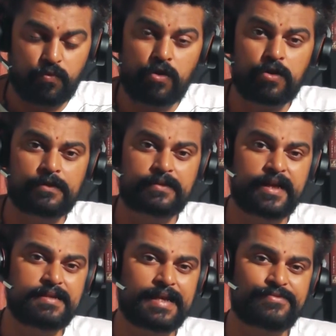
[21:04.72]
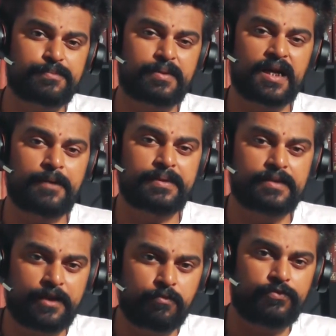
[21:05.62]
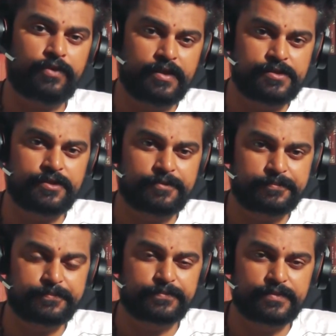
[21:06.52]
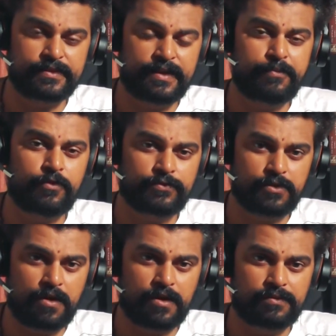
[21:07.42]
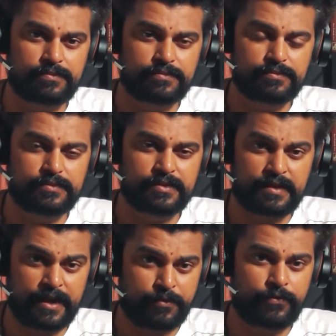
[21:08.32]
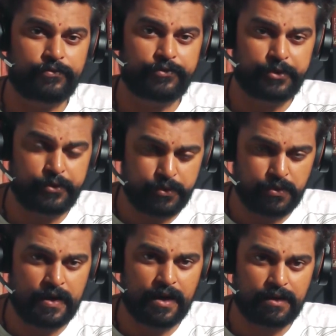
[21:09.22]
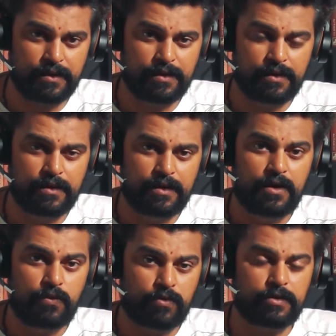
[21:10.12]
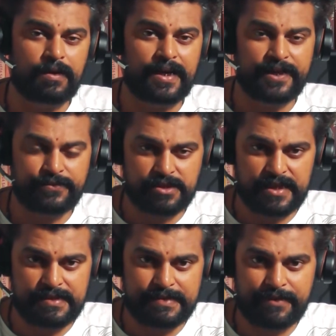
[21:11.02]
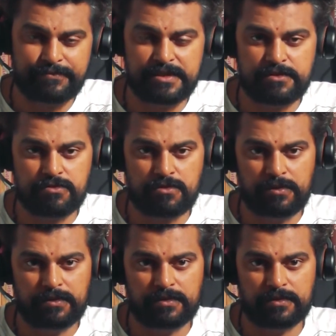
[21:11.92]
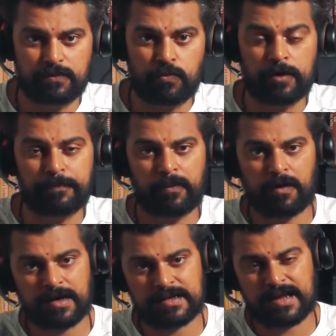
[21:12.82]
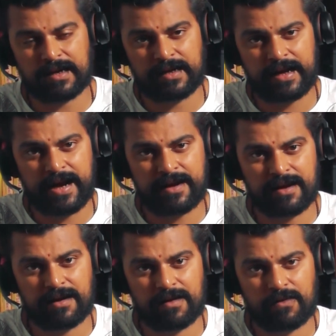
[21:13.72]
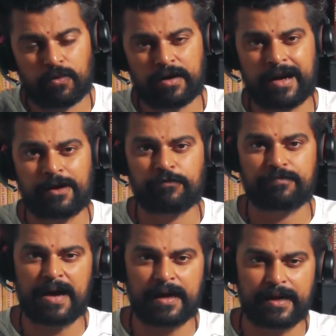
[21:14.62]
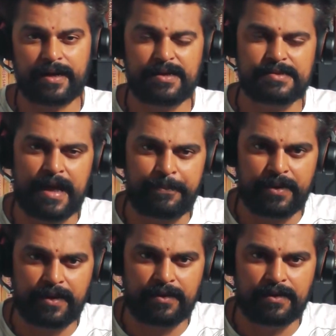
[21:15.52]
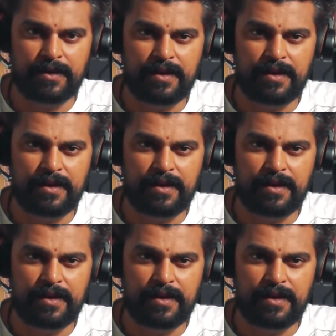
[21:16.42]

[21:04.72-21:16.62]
what all things have sprung up in the name of religion, in the name of God, in the name of yoga, what all lifestyles have been sold, what products are created, what kind of marketing is happening.